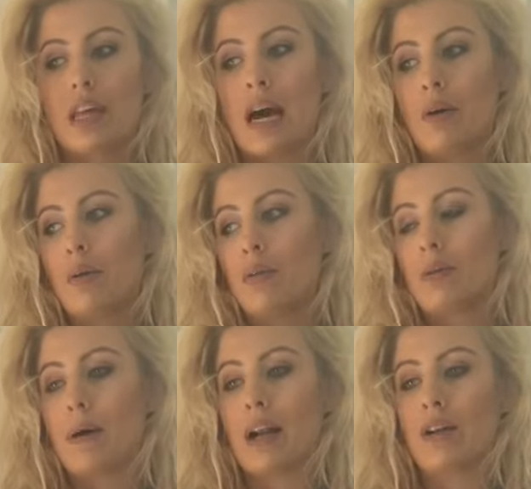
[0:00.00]
without all
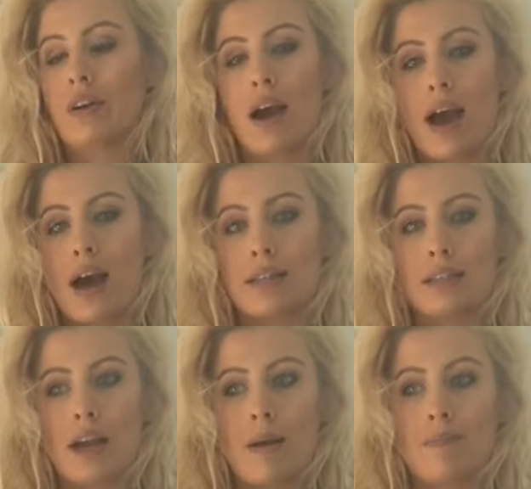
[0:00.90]
the bad luck I had
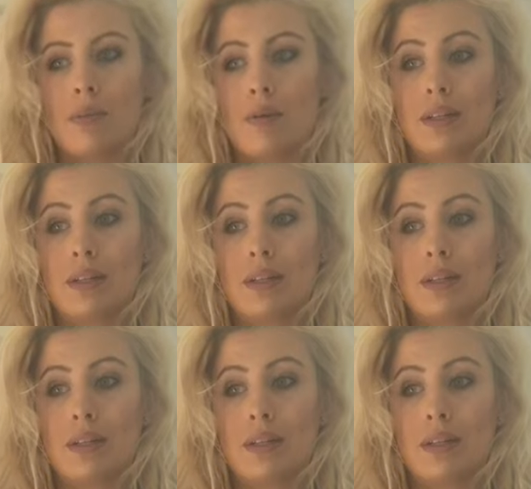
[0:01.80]
um,